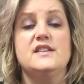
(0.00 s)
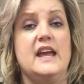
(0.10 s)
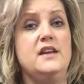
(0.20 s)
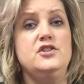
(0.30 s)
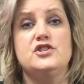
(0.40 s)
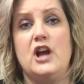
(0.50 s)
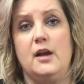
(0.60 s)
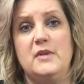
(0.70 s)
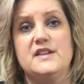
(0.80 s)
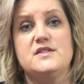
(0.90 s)
Again, your
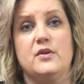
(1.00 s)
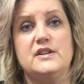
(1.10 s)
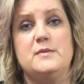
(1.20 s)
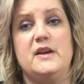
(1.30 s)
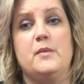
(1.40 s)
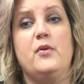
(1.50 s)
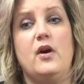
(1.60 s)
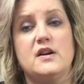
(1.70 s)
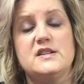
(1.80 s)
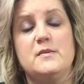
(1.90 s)
timing is going to be
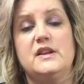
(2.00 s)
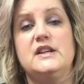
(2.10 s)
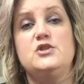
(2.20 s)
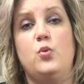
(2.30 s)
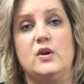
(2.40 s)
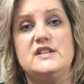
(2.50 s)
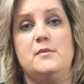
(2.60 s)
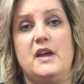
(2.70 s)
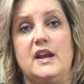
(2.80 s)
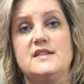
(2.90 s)
approximately 20
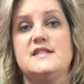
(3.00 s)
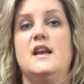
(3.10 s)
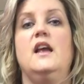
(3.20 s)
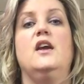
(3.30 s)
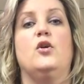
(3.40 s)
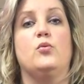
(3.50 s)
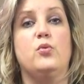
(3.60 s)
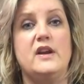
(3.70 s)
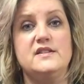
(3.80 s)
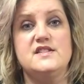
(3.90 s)
minutes.
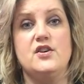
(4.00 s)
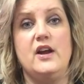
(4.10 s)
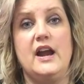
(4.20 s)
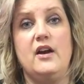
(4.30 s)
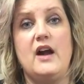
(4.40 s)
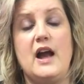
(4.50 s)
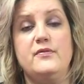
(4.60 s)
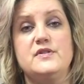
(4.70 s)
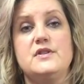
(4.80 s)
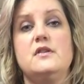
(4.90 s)
Rinse your hair
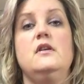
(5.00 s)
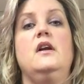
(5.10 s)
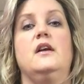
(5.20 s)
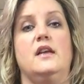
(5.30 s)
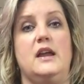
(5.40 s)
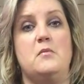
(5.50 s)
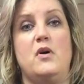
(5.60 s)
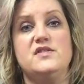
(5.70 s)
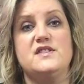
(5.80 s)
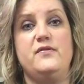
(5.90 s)
after,
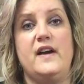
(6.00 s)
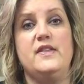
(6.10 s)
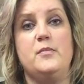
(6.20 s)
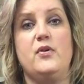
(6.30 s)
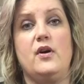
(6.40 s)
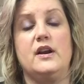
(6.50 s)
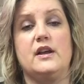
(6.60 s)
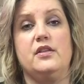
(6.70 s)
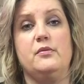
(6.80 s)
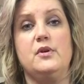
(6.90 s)
emulsify the
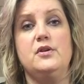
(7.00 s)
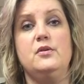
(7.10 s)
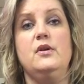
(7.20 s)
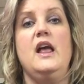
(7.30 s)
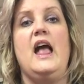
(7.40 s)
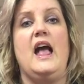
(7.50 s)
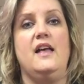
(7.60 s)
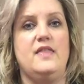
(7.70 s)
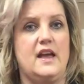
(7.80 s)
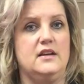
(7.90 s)
product through,
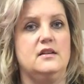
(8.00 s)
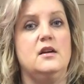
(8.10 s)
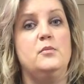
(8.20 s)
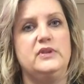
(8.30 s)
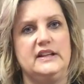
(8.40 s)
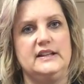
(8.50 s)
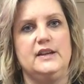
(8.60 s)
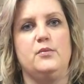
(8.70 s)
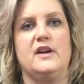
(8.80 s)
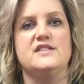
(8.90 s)
and then
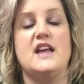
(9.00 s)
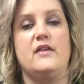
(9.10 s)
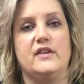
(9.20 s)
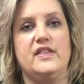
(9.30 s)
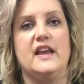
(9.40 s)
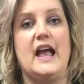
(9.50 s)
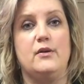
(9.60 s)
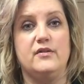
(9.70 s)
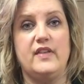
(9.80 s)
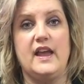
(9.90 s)
completely rinse everything
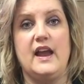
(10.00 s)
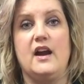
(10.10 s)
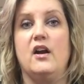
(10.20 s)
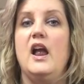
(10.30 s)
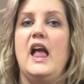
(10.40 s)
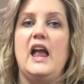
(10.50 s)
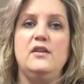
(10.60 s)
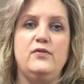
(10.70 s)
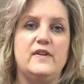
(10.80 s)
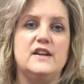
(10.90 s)
out of the hair
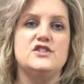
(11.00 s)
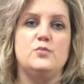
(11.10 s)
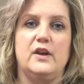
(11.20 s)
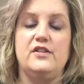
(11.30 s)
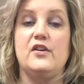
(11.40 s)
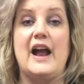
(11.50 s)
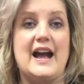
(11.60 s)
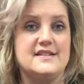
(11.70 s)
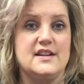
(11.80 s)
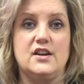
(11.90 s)
and finish with your
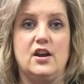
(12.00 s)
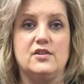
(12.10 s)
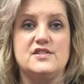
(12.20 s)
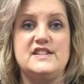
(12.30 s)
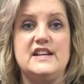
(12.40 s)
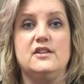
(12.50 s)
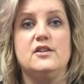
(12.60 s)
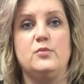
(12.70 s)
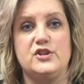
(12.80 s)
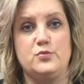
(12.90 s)
acid color
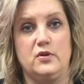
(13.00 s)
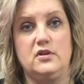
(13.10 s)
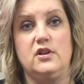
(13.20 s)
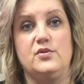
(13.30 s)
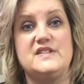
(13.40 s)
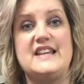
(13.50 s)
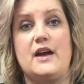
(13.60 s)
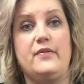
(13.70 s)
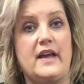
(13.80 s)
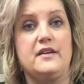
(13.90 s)
sealer, which will close
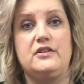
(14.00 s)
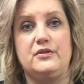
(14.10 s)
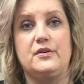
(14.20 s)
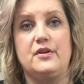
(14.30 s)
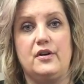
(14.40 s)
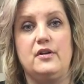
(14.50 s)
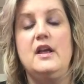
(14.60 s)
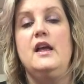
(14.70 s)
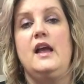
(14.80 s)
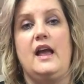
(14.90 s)
down that cuticle,
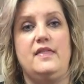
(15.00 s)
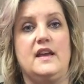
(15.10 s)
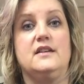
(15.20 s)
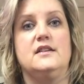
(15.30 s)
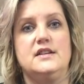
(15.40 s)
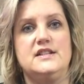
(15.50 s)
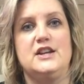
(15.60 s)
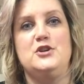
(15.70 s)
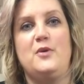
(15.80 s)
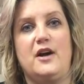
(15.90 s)
and then
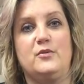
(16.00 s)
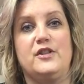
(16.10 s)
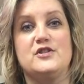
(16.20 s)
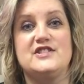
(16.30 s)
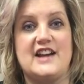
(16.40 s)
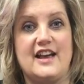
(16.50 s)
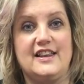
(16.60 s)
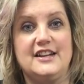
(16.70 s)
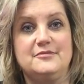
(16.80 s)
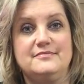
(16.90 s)
continue on with your
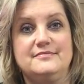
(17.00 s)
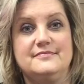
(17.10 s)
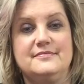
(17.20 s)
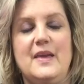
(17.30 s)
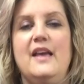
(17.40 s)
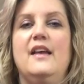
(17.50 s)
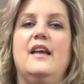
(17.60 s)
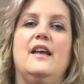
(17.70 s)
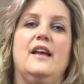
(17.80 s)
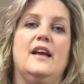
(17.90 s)
styling.
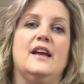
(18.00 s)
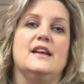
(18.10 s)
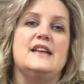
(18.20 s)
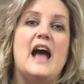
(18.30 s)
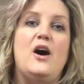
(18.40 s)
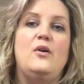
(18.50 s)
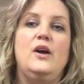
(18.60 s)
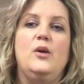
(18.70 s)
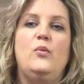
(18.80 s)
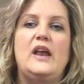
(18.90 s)
Now,
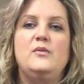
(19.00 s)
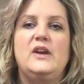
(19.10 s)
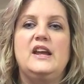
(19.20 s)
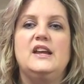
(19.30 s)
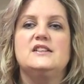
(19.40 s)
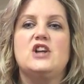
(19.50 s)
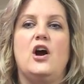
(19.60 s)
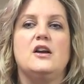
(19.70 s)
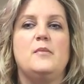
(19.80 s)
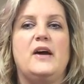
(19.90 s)
when we
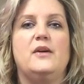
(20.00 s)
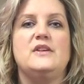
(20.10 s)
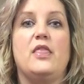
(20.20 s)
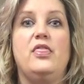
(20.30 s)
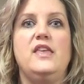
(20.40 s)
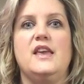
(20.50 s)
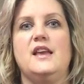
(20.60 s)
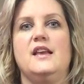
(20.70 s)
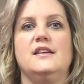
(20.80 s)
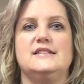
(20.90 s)
talk about
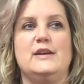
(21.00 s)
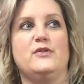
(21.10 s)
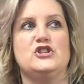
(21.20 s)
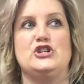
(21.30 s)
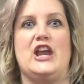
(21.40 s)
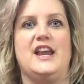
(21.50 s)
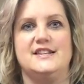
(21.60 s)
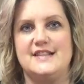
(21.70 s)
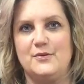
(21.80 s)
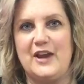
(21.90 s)
the different
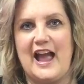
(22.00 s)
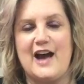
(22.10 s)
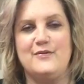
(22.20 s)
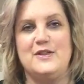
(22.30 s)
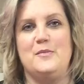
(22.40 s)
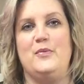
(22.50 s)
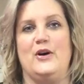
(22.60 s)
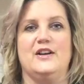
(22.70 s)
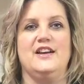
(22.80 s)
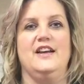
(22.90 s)
shades that we have in the
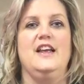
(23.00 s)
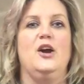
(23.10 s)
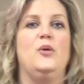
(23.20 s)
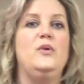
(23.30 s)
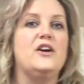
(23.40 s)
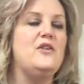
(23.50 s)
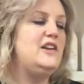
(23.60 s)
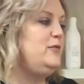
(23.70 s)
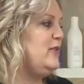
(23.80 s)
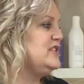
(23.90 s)
book, we're
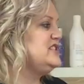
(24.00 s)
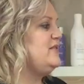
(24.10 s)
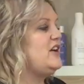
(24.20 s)
going to first of